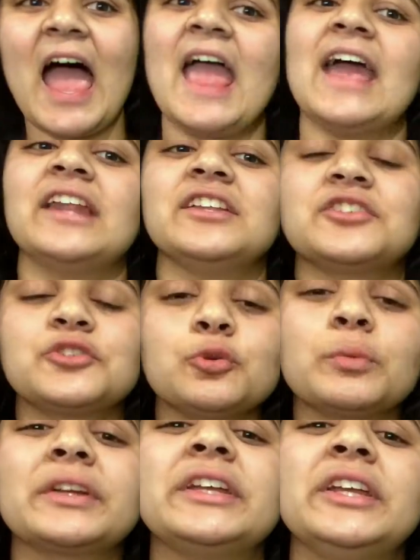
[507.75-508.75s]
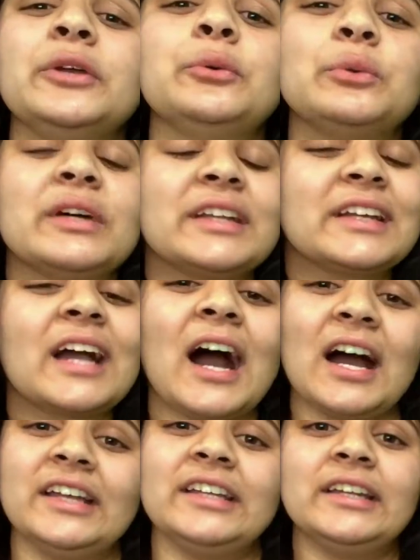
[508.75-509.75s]
and super cute and
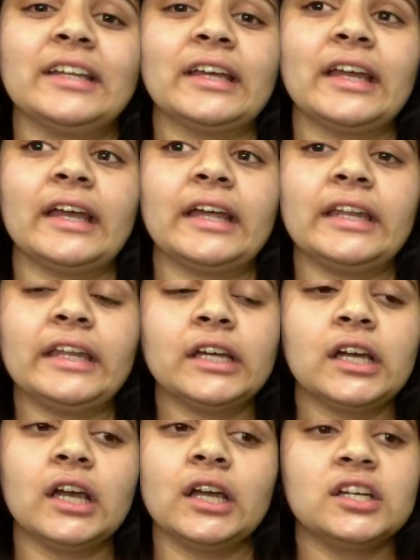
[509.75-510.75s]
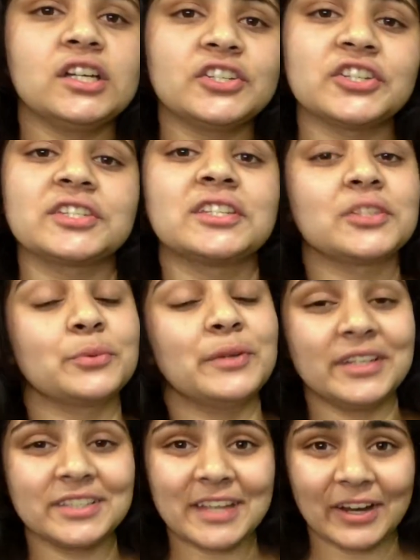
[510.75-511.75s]
kind and just the
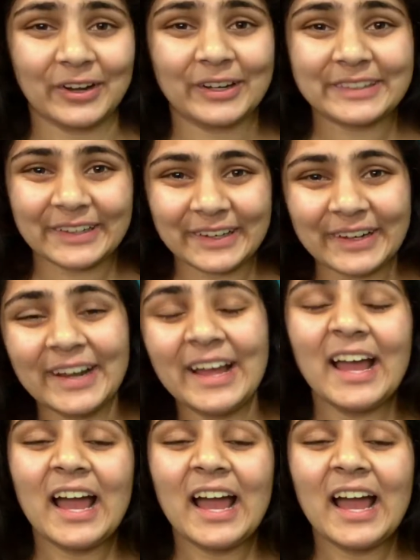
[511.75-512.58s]
sweetest character.